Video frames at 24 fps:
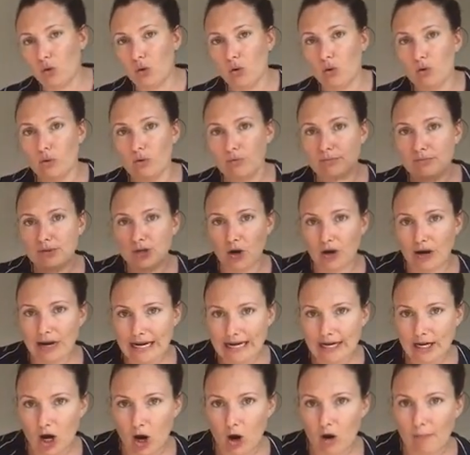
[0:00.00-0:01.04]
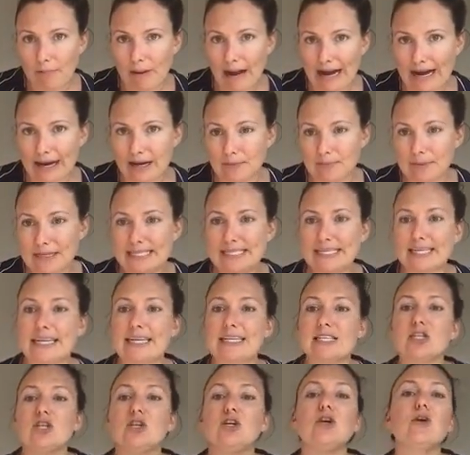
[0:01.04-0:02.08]
or eating a whole packet of
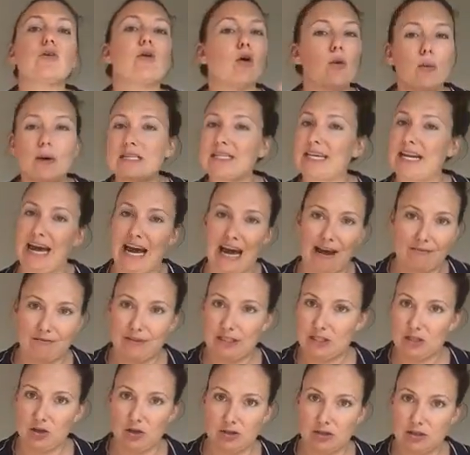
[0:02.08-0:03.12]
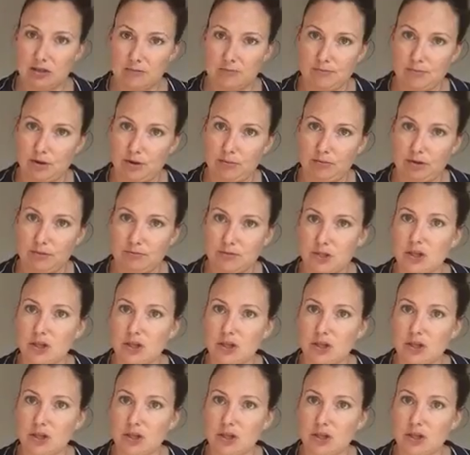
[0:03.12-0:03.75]
biscuits, you're always going to have this constant problem.